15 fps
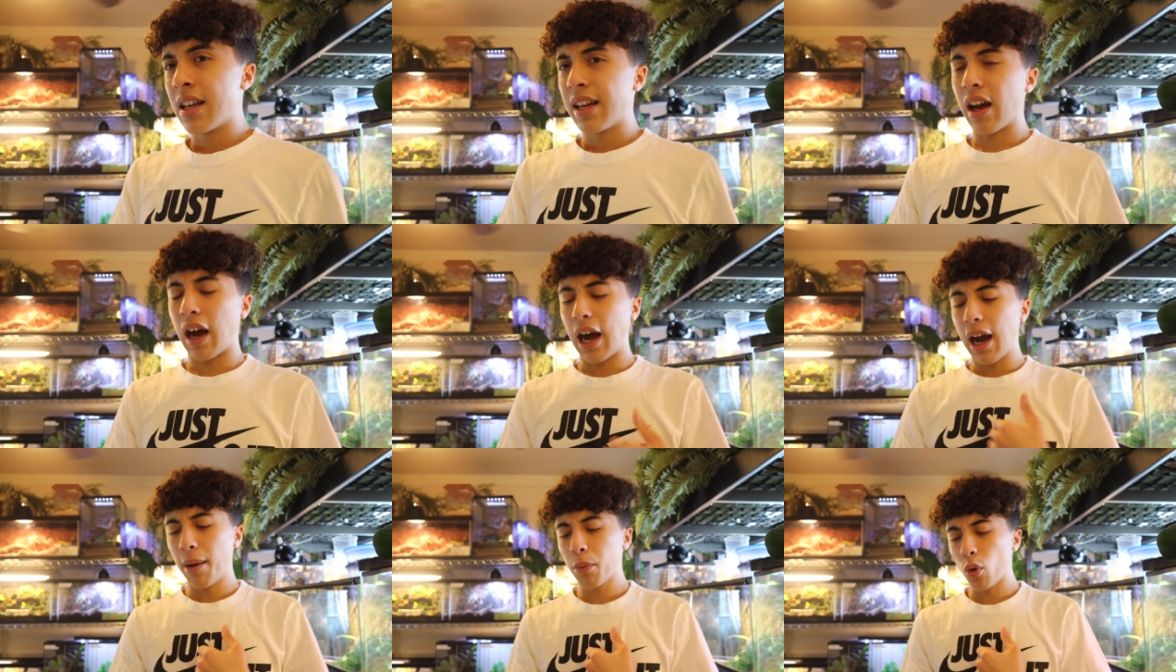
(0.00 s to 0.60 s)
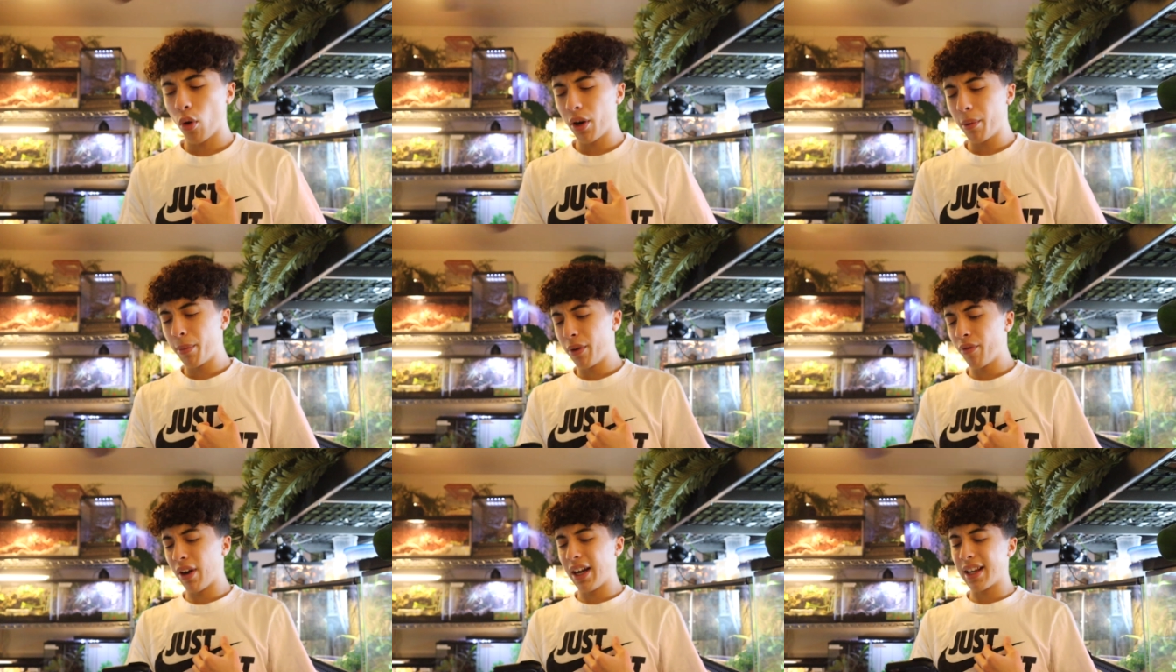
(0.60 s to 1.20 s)
Now I'm going to
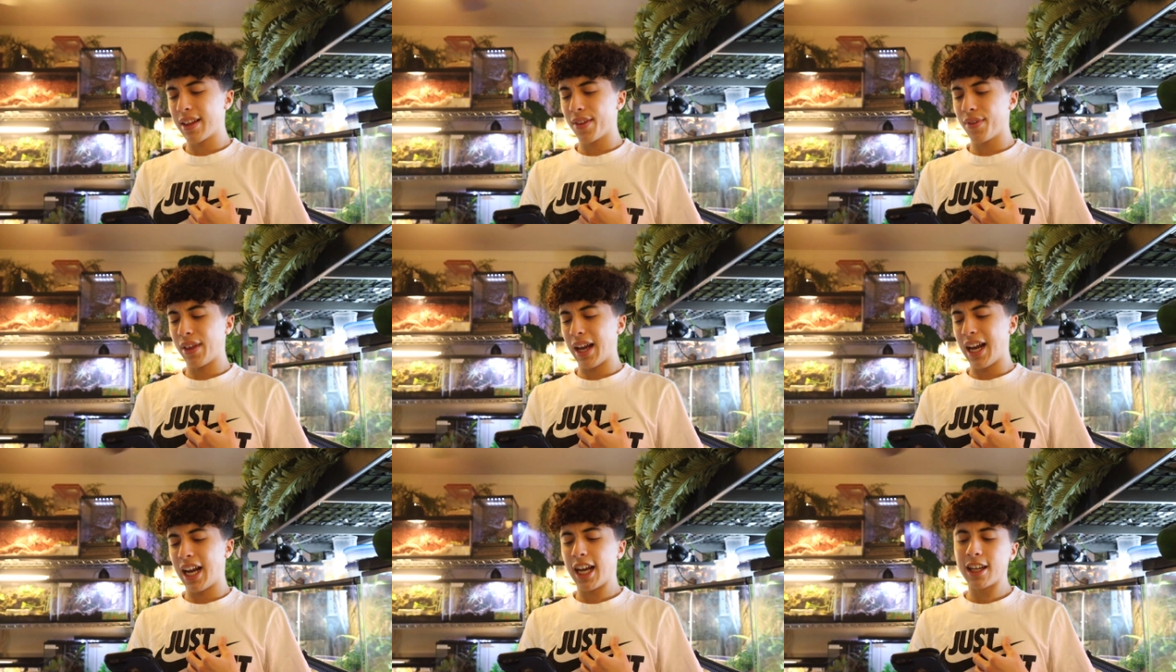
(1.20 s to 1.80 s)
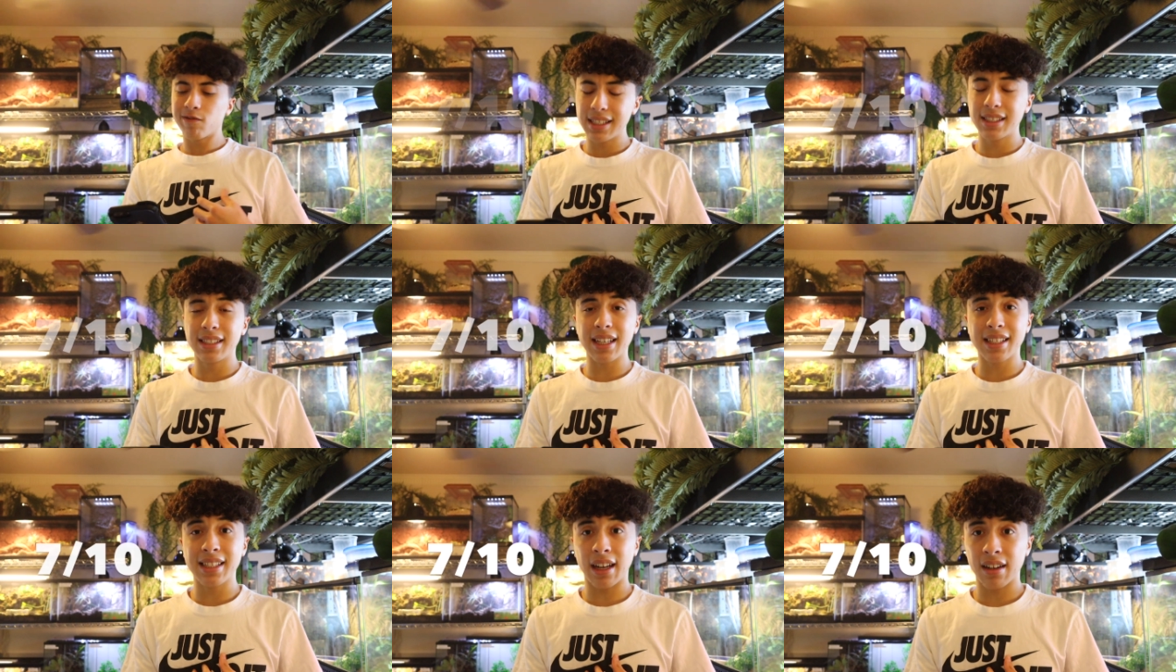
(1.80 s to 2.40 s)
be rating that a
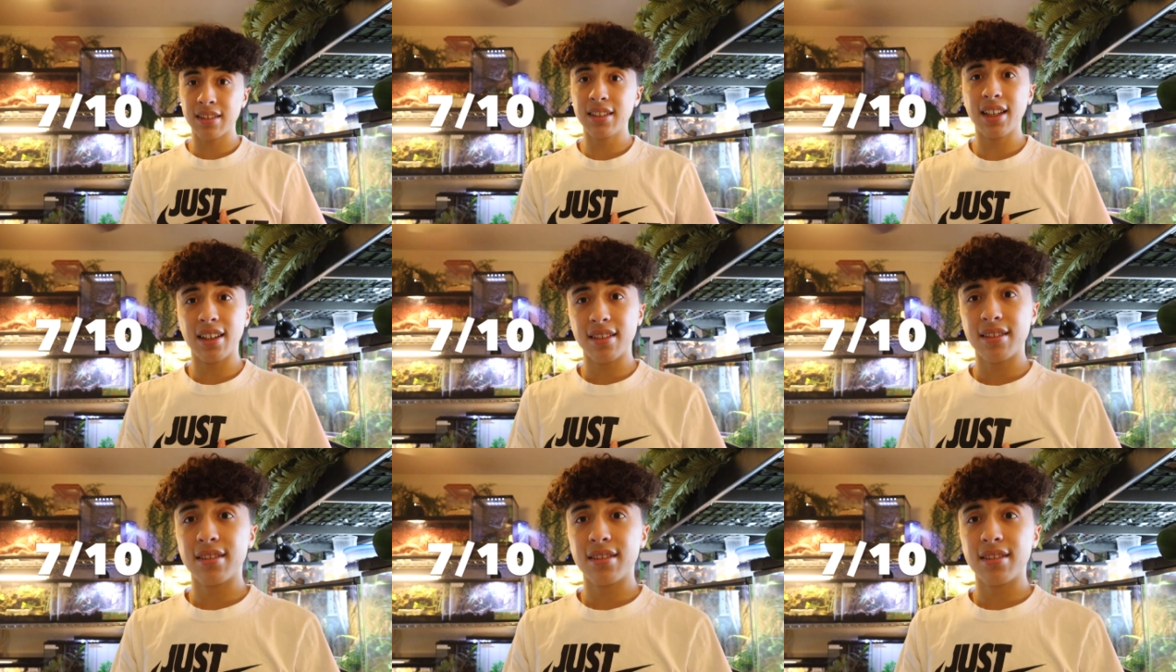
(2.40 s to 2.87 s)
6 out of 10.